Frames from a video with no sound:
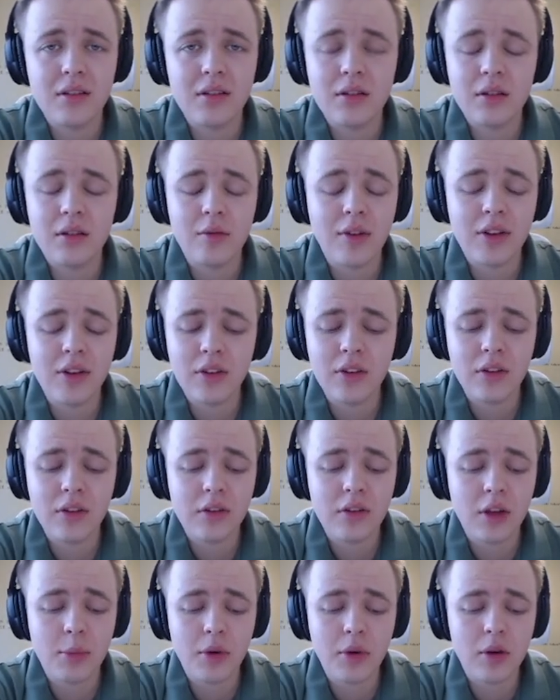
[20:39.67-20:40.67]
dresses,
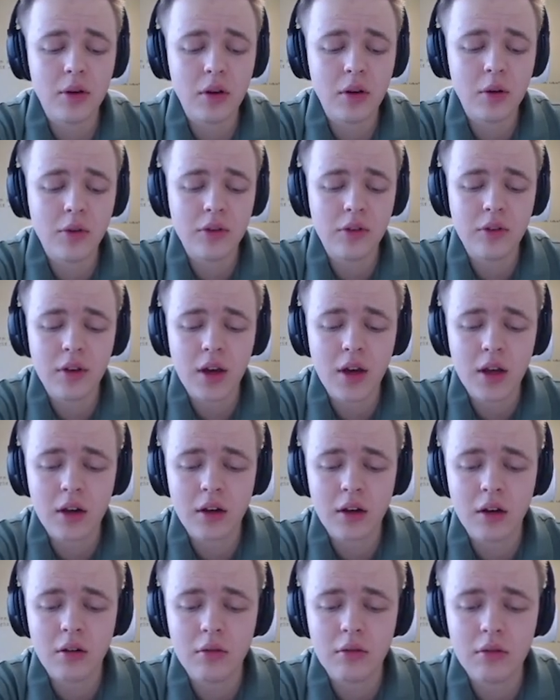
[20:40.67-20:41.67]
kimonos, I don't
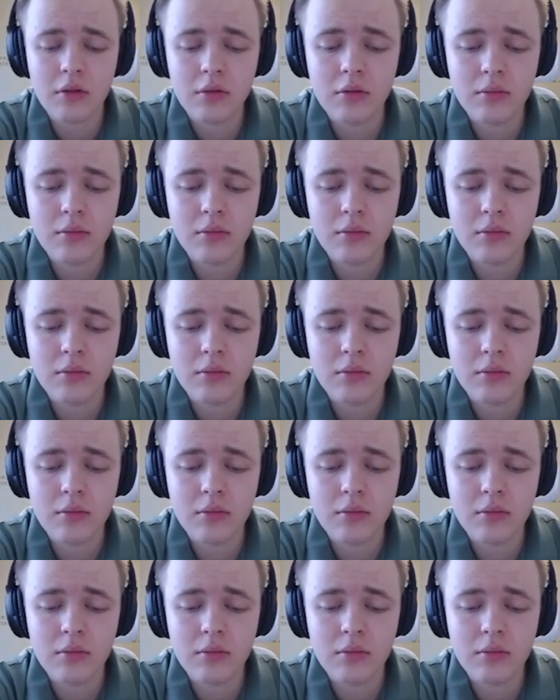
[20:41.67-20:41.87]
know.